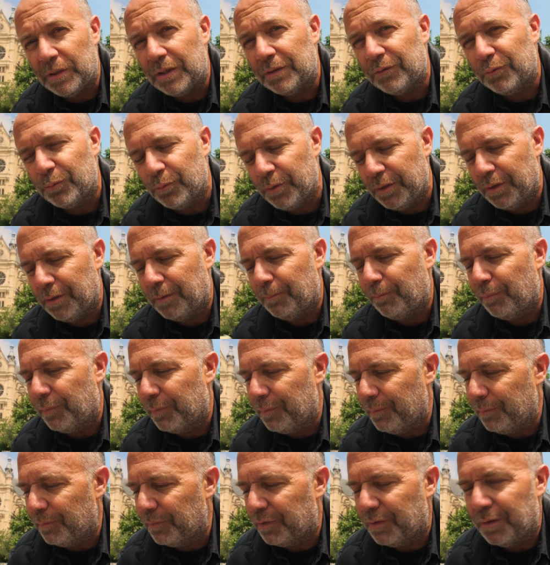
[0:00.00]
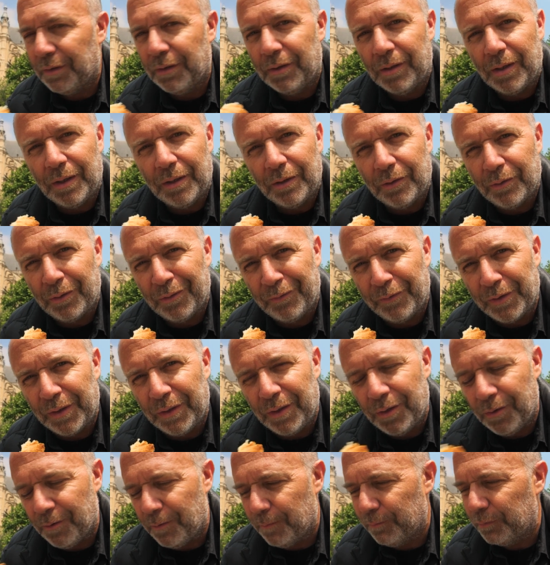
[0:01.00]
let's wait till the end of the
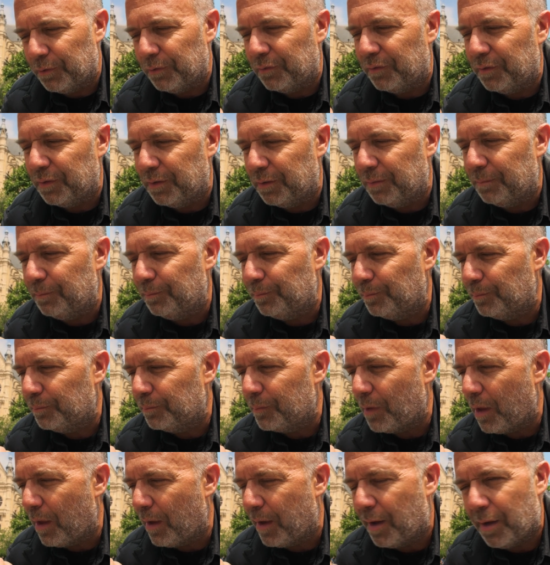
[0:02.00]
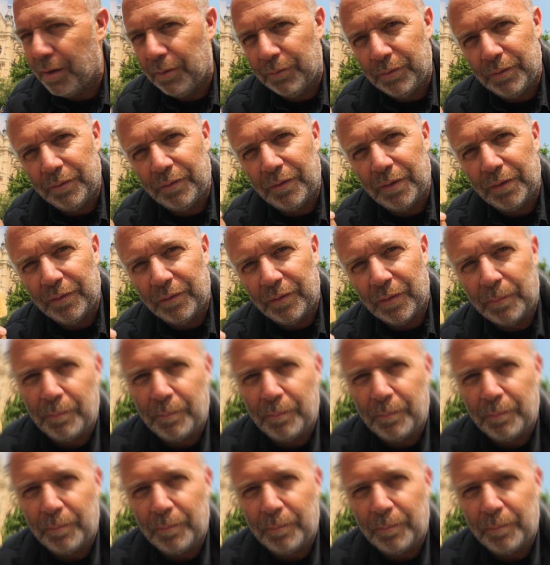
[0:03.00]
video to see how this ends